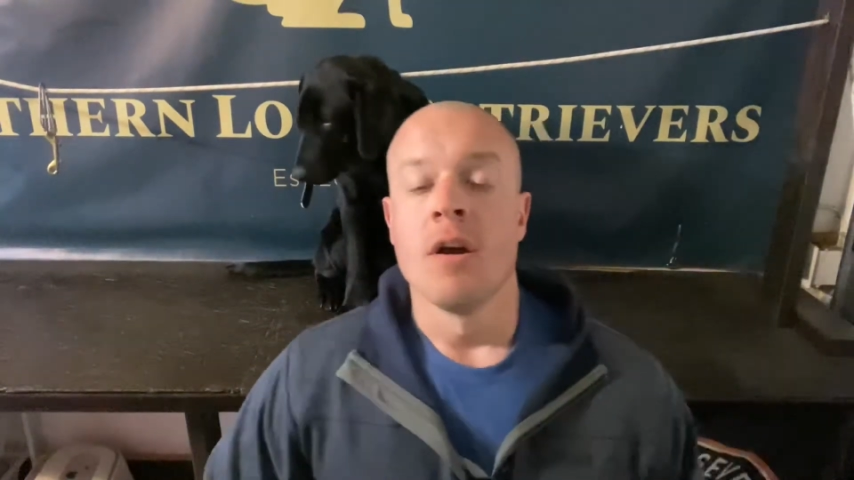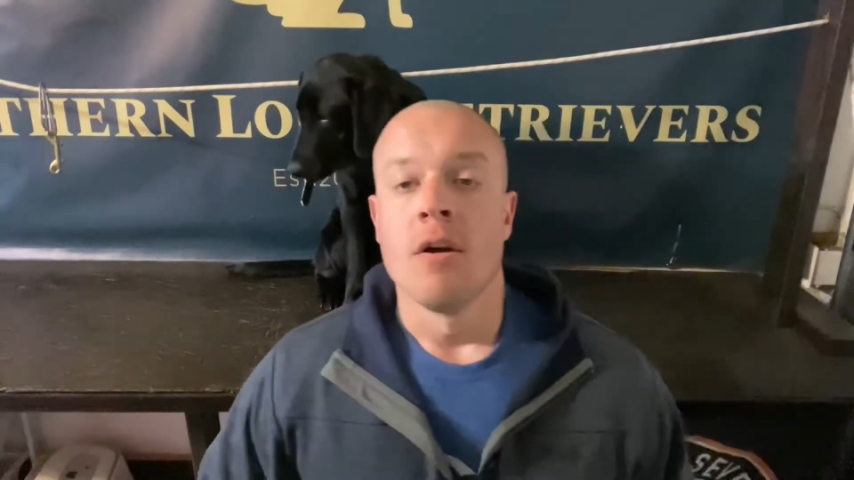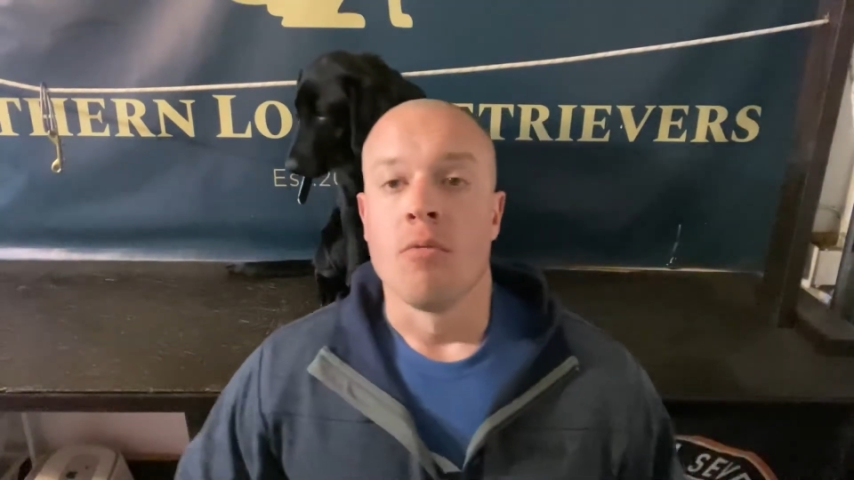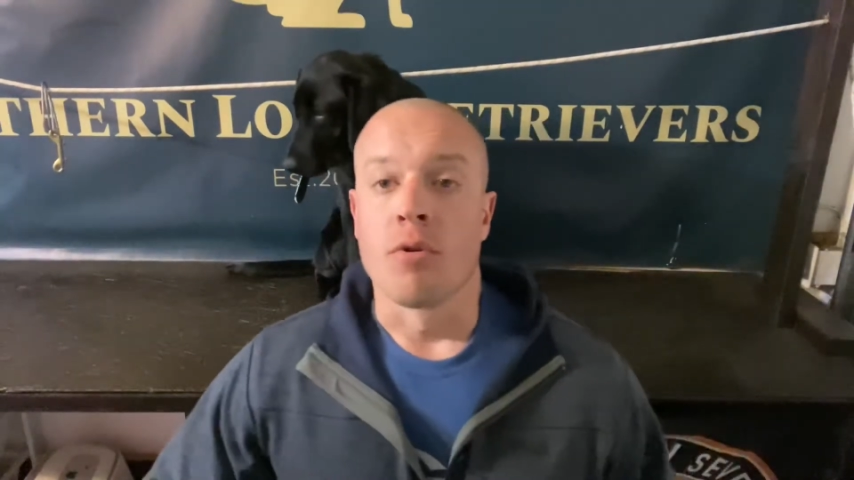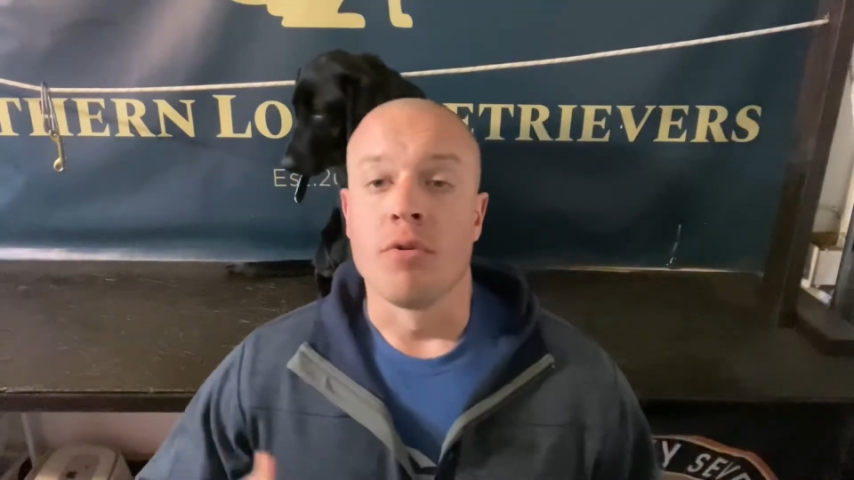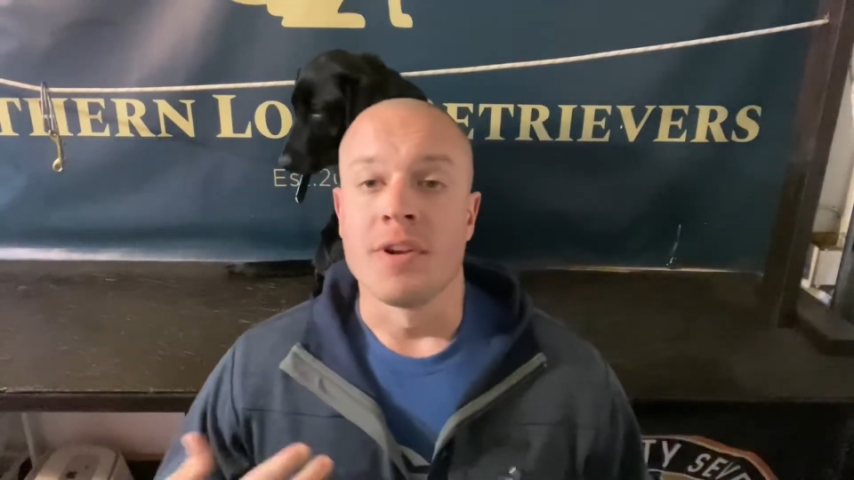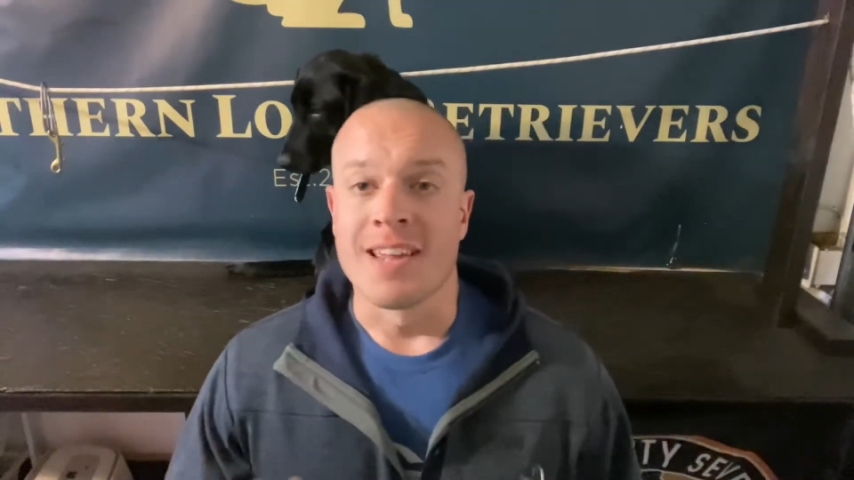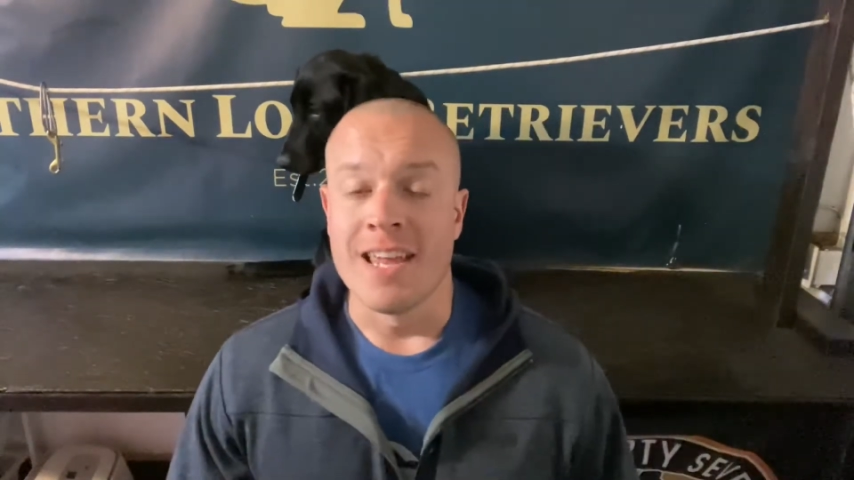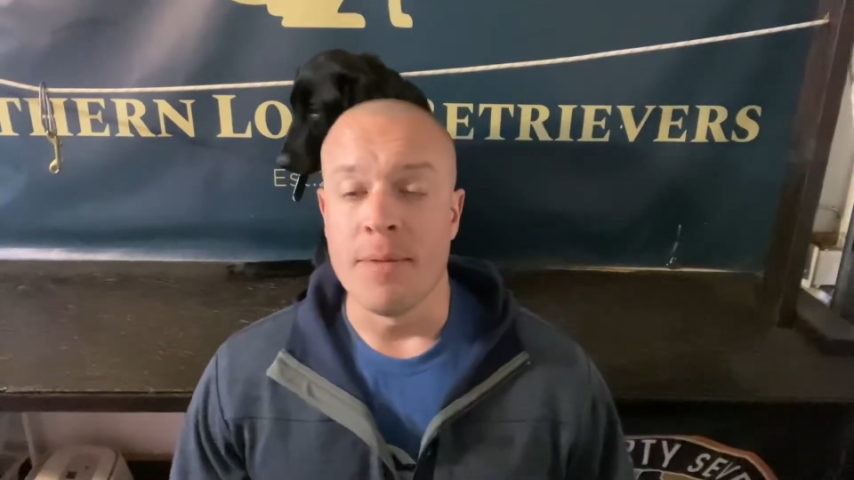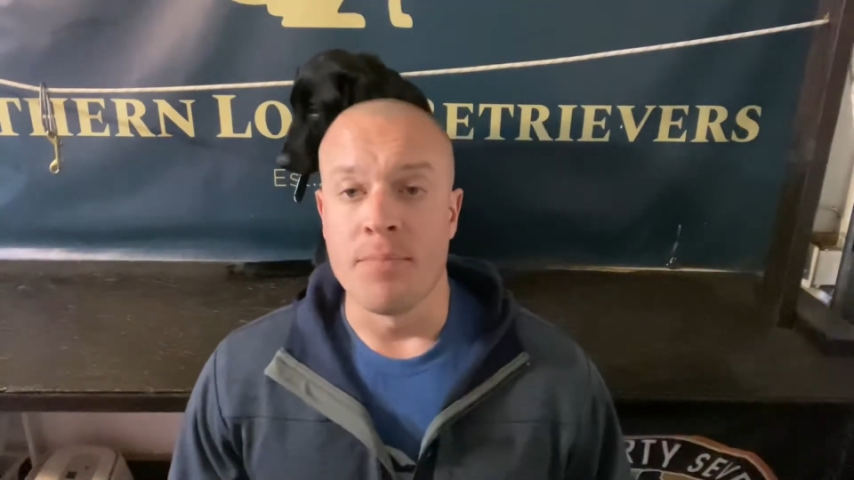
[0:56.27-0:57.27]
We're going to
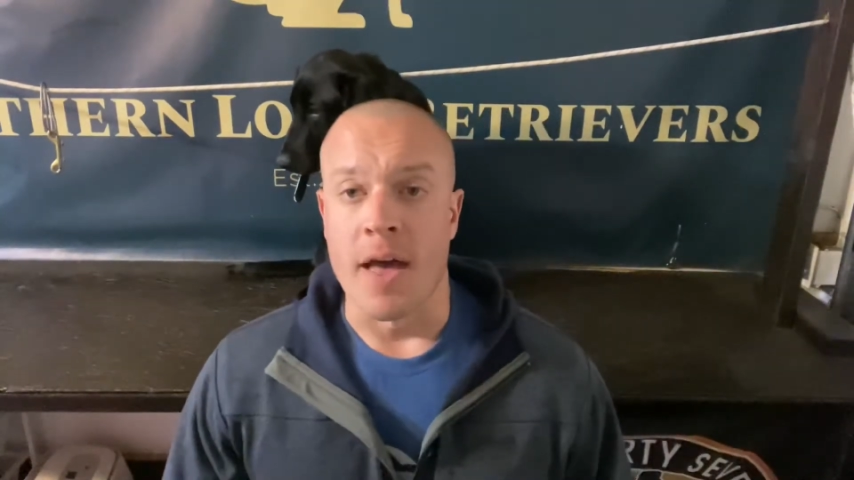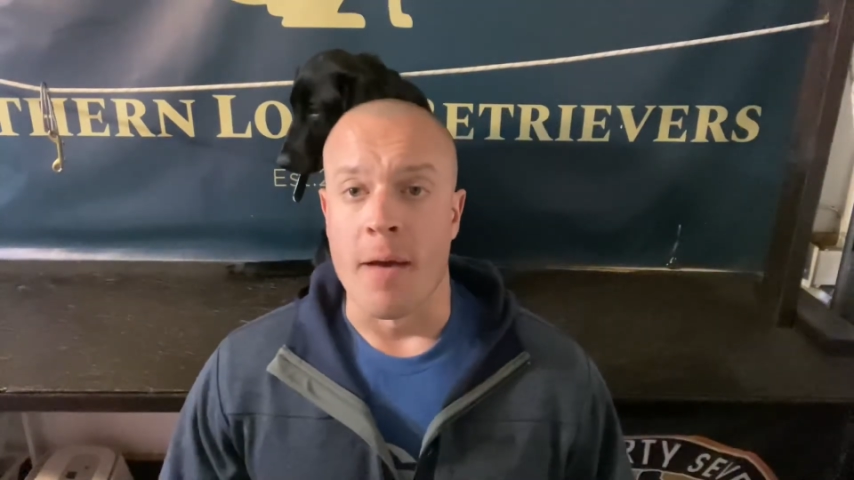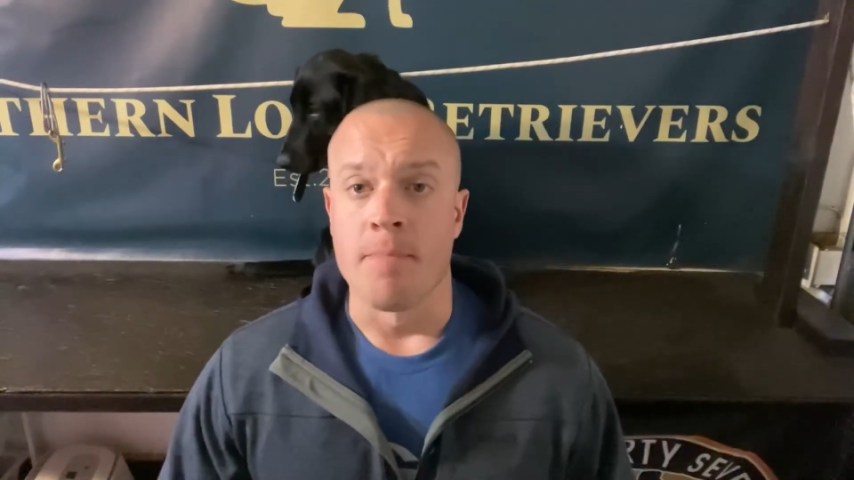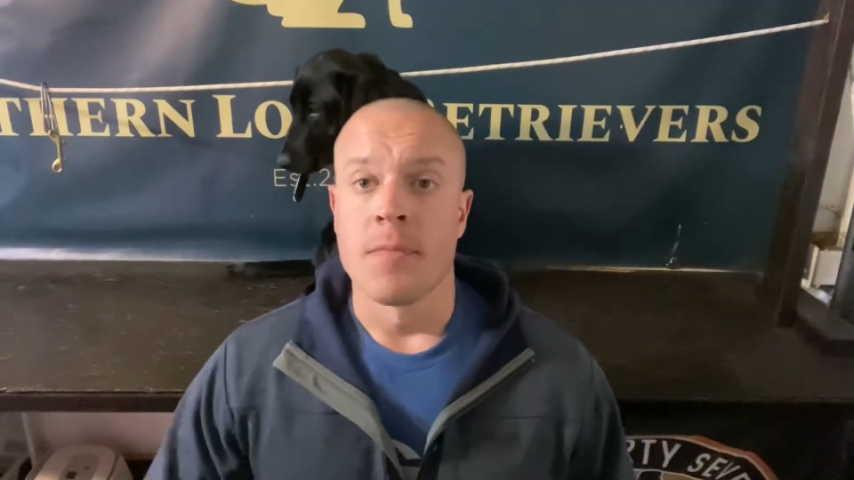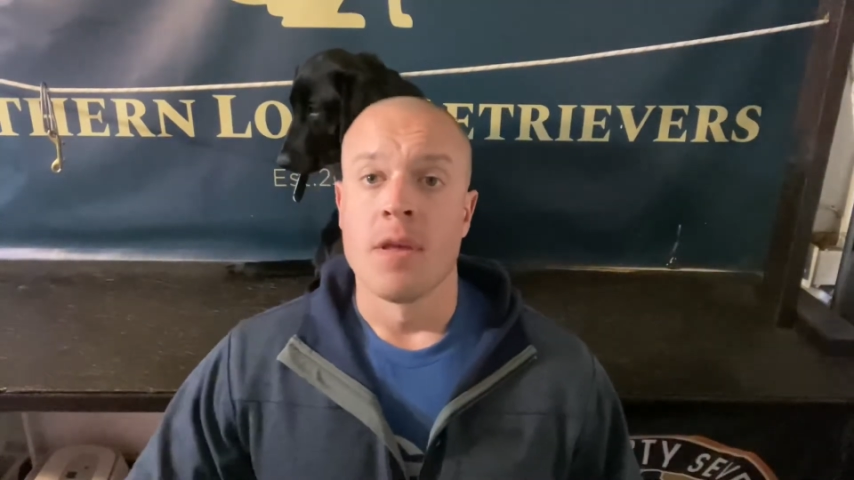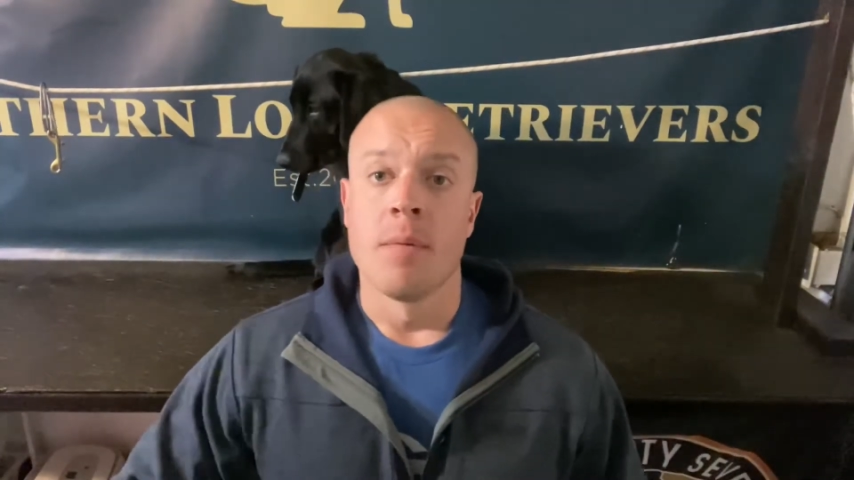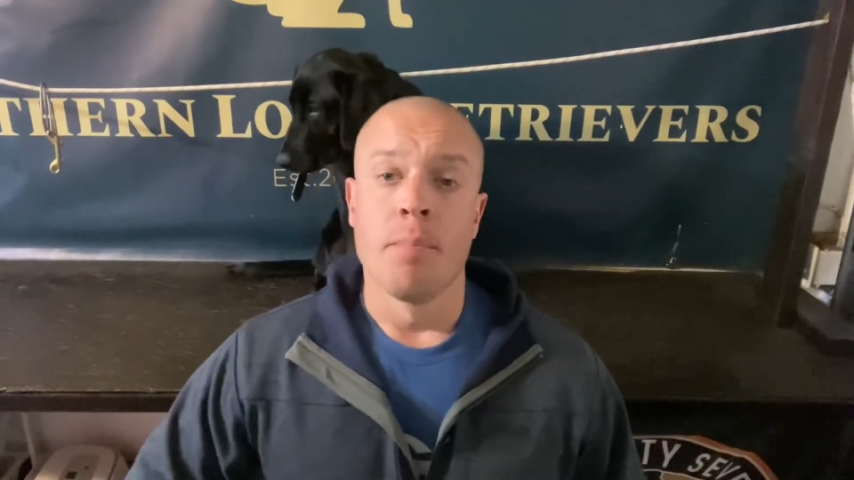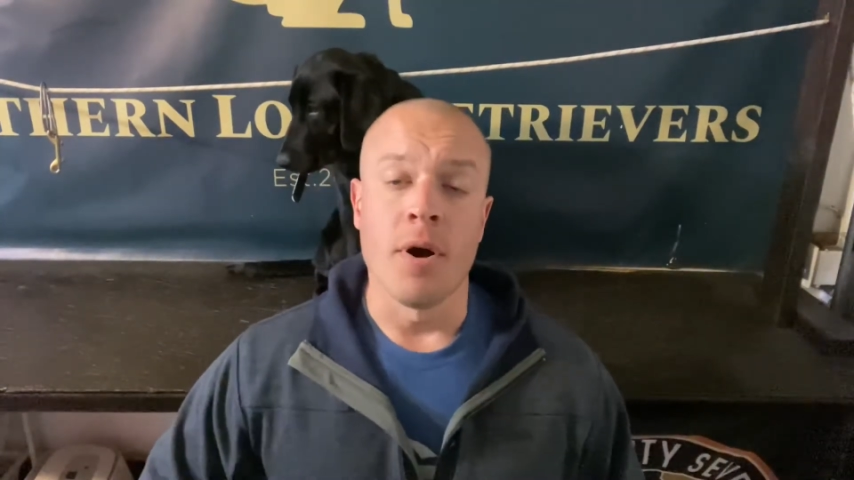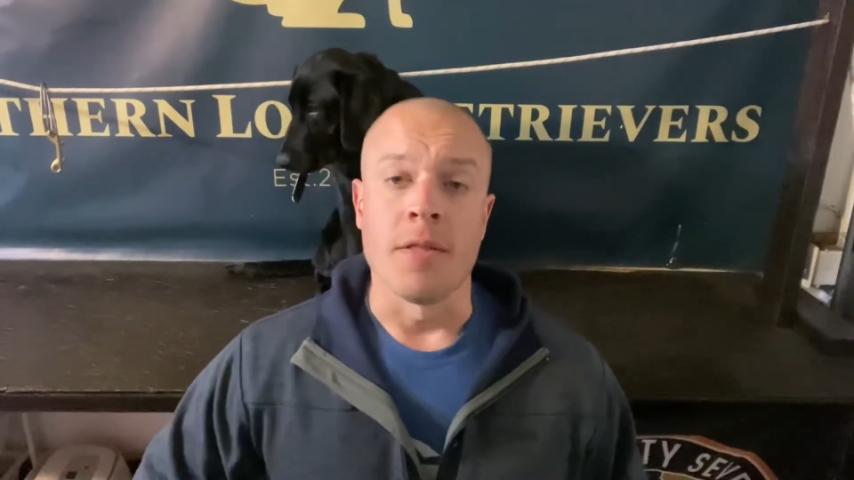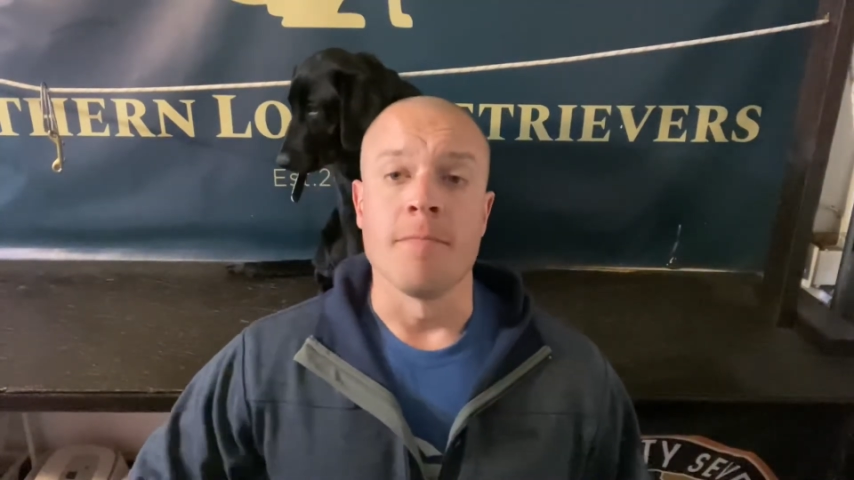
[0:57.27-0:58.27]
keep that.
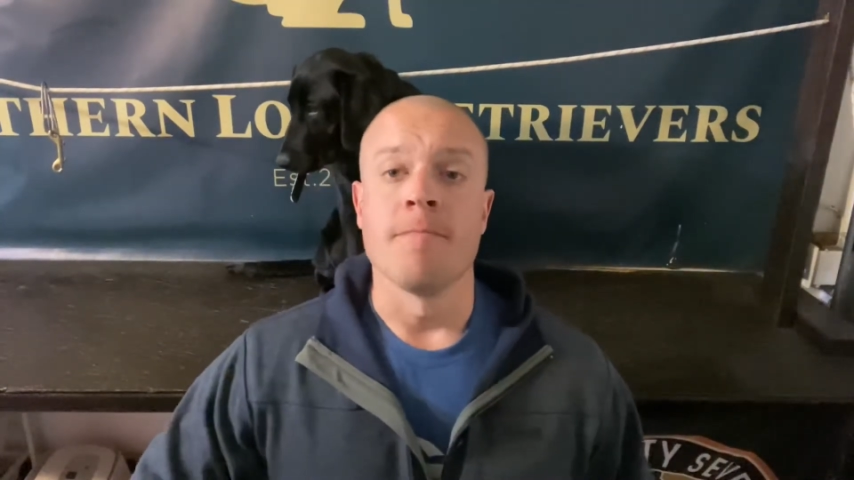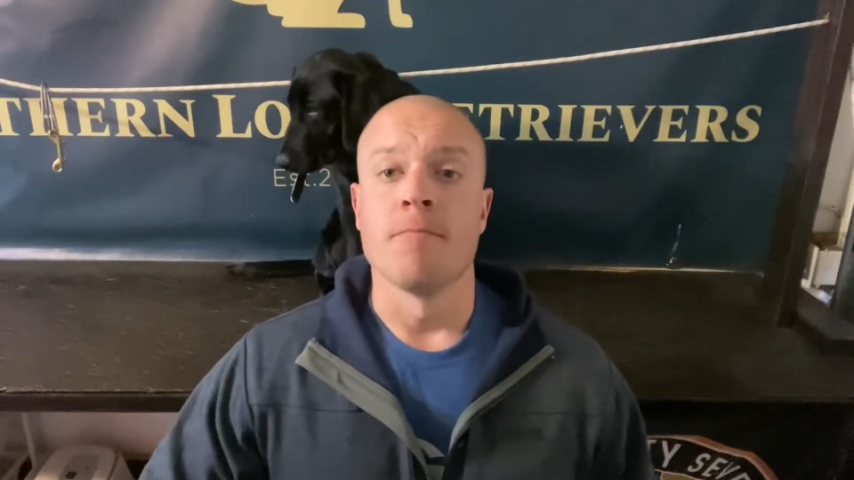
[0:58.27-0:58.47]
But